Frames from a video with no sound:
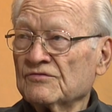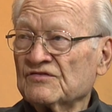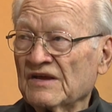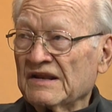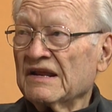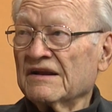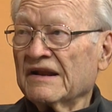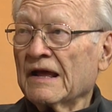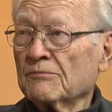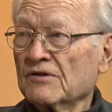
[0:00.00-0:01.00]
send in
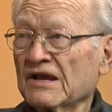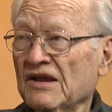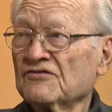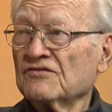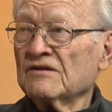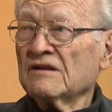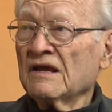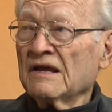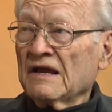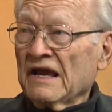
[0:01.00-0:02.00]
an application
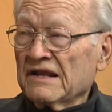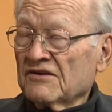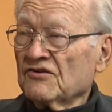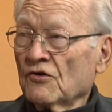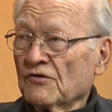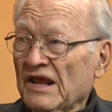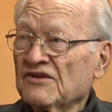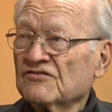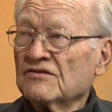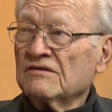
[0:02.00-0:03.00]
and a
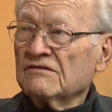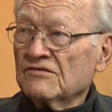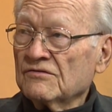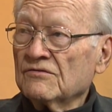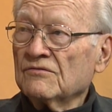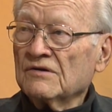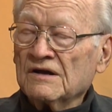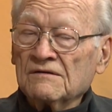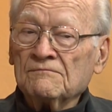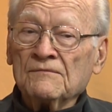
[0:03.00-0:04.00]
donation to